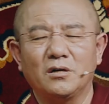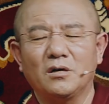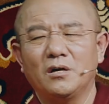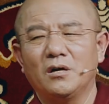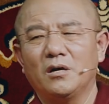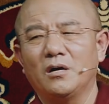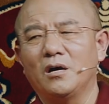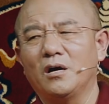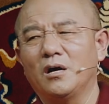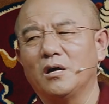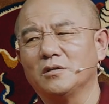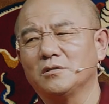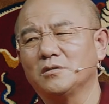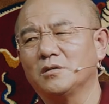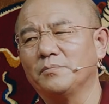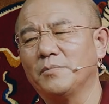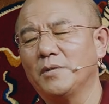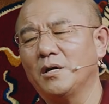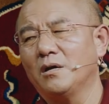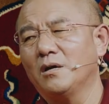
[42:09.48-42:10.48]
was the one
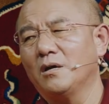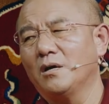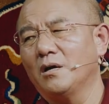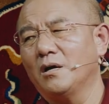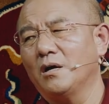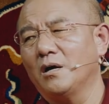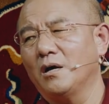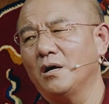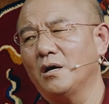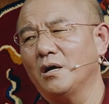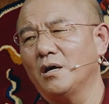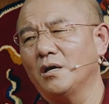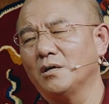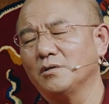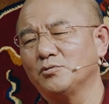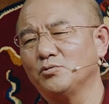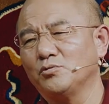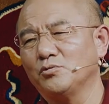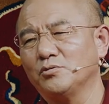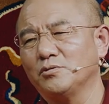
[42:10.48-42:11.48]
who
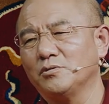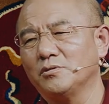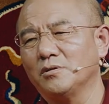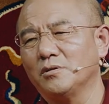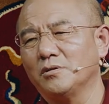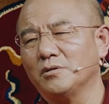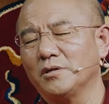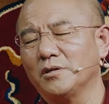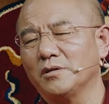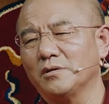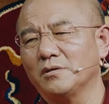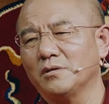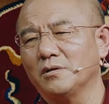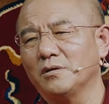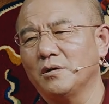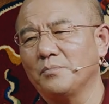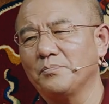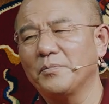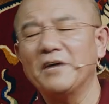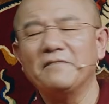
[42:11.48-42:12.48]
then found
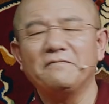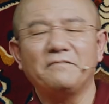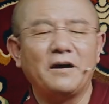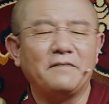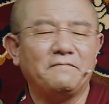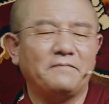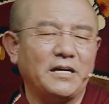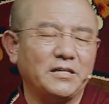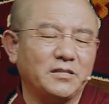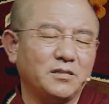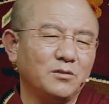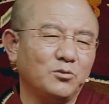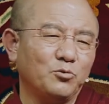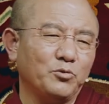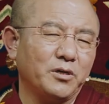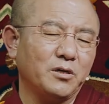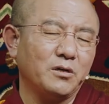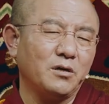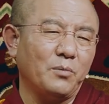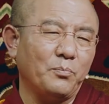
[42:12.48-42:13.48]
the five
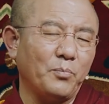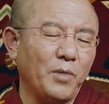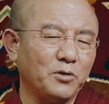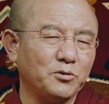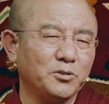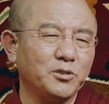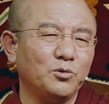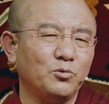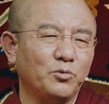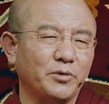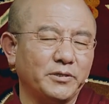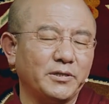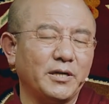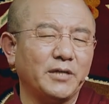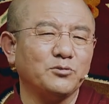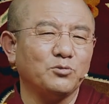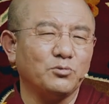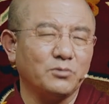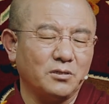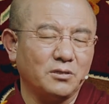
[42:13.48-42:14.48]
treaties,
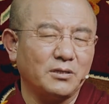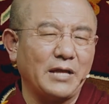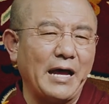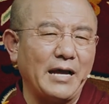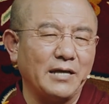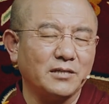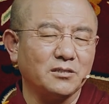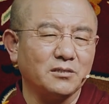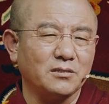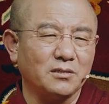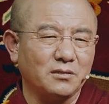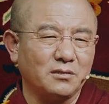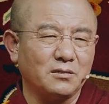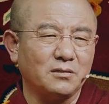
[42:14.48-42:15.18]
treatises,